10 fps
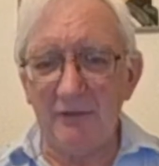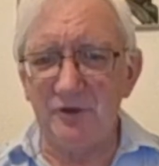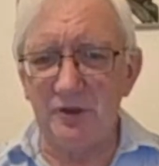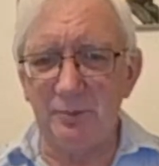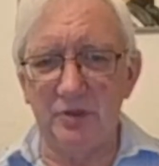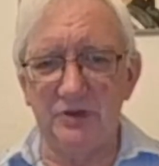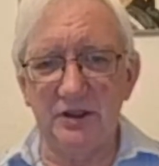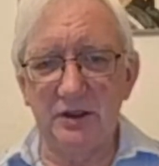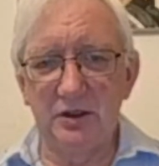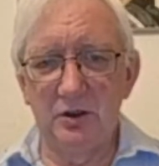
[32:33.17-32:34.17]

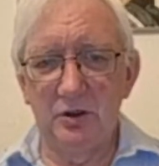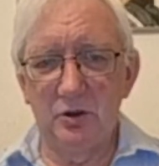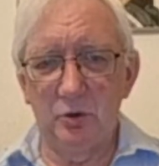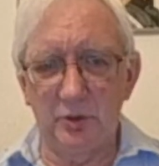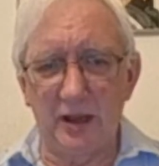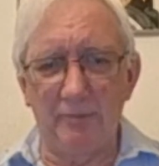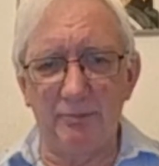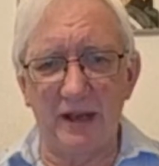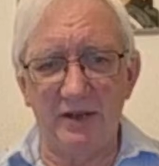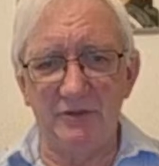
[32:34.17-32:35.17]
everybody who
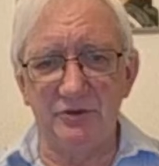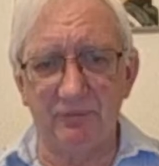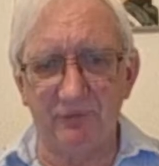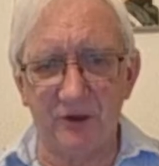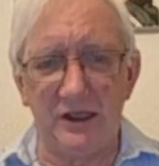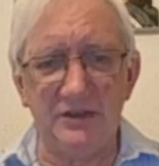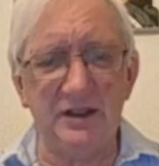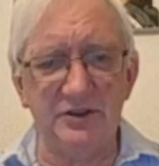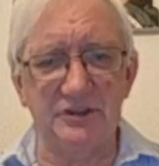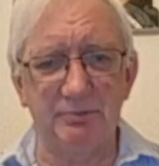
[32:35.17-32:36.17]
campaigned to free
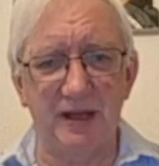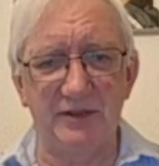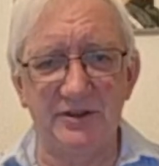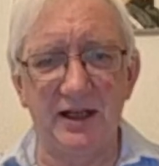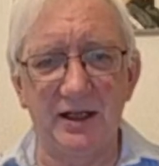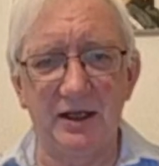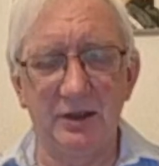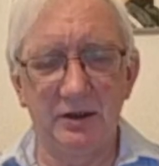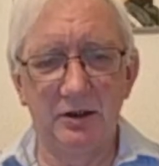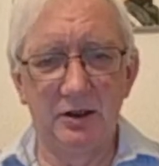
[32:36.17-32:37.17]
Nelson Mandela